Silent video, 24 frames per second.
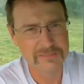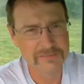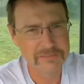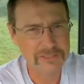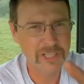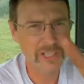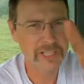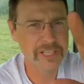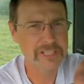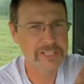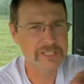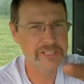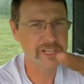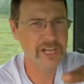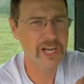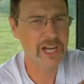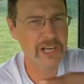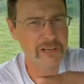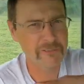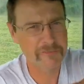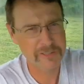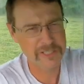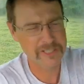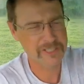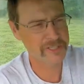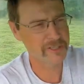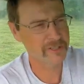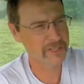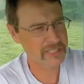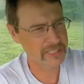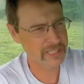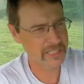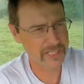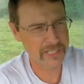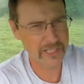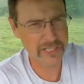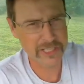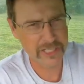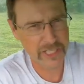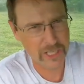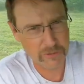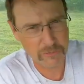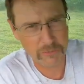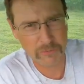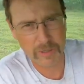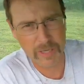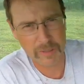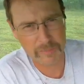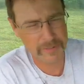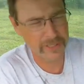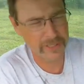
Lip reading: Probably geography students that you know what I'm